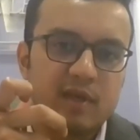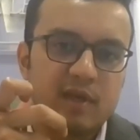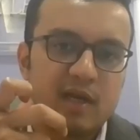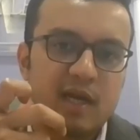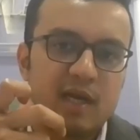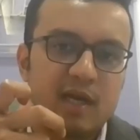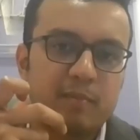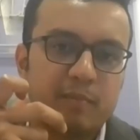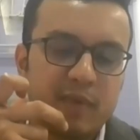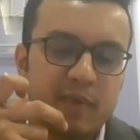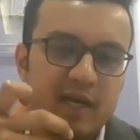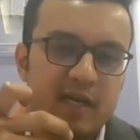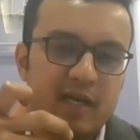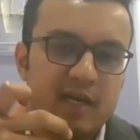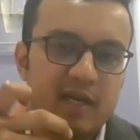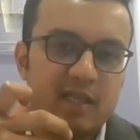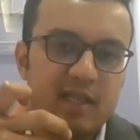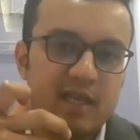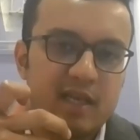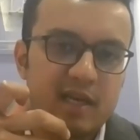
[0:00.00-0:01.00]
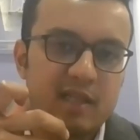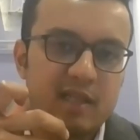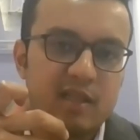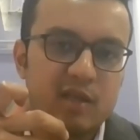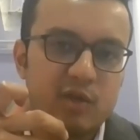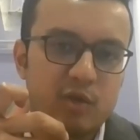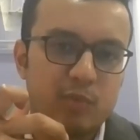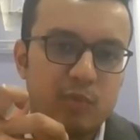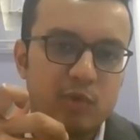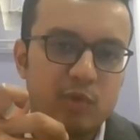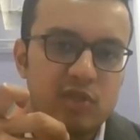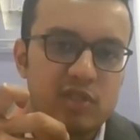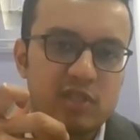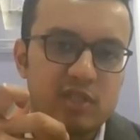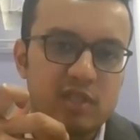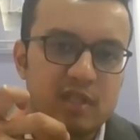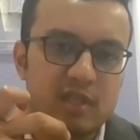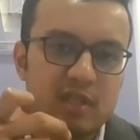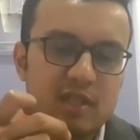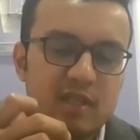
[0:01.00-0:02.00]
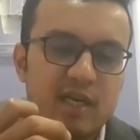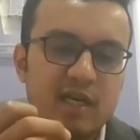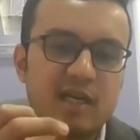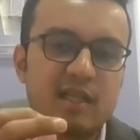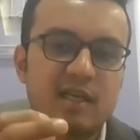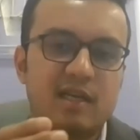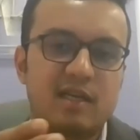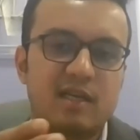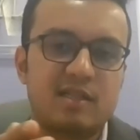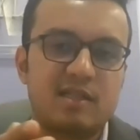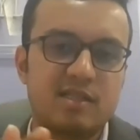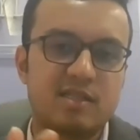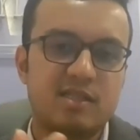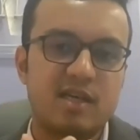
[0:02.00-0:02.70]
and plate it there in the new position. That increases